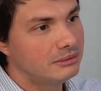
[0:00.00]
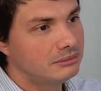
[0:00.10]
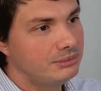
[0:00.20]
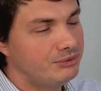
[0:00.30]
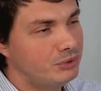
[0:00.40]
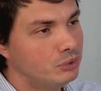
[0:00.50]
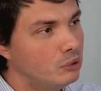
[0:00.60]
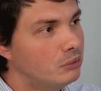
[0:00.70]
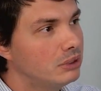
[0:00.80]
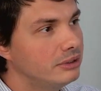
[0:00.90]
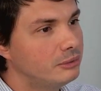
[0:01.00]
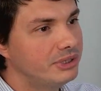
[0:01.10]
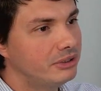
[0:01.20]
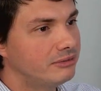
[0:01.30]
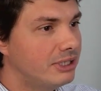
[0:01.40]
If you know a little bit
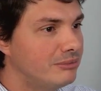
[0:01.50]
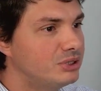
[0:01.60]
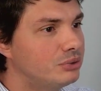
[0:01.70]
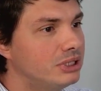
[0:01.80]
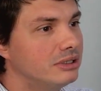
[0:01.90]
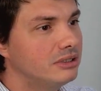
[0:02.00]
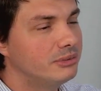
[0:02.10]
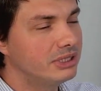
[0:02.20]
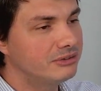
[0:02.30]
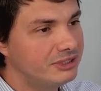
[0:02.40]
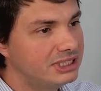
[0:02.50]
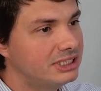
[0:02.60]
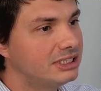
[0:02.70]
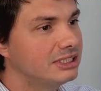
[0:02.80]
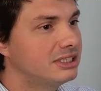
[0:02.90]
of chemistry, a little bit of
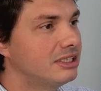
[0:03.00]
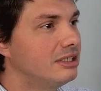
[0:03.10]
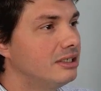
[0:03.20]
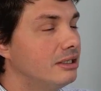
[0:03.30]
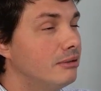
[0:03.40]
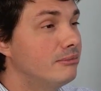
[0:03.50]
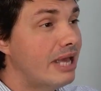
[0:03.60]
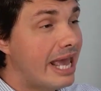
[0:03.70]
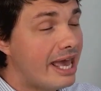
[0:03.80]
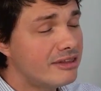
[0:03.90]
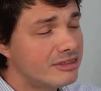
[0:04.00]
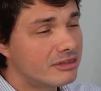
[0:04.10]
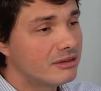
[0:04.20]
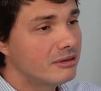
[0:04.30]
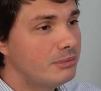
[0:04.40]
physics, math,
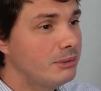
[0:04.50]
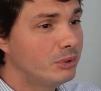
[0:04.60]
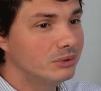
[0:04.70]
people,